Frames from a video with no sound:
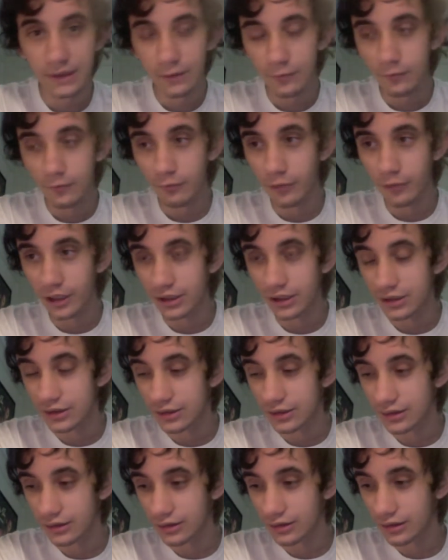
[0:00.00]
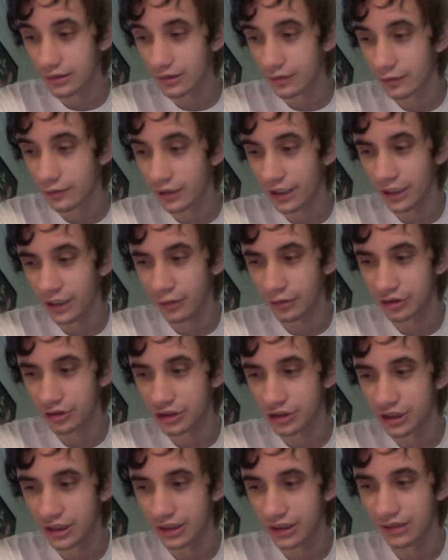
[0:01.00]
whites, lighter
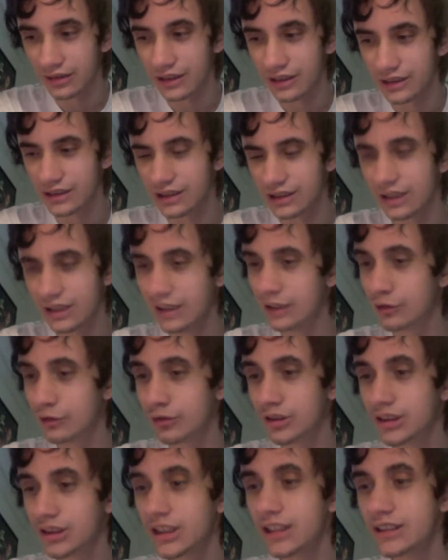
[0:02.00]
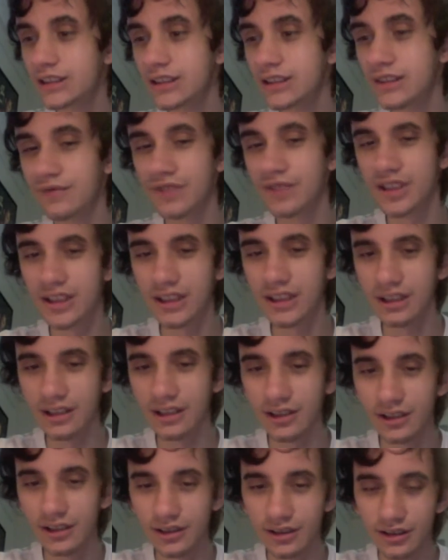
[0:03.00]
skin, these recessive
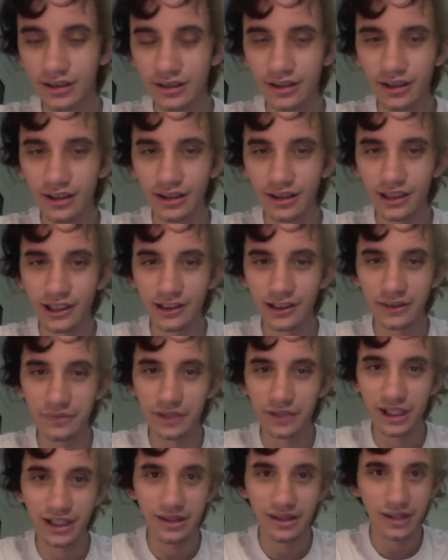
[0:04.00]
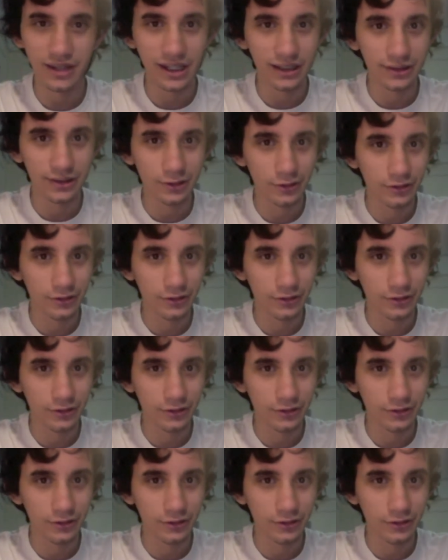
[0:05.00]
genes and things of that nature.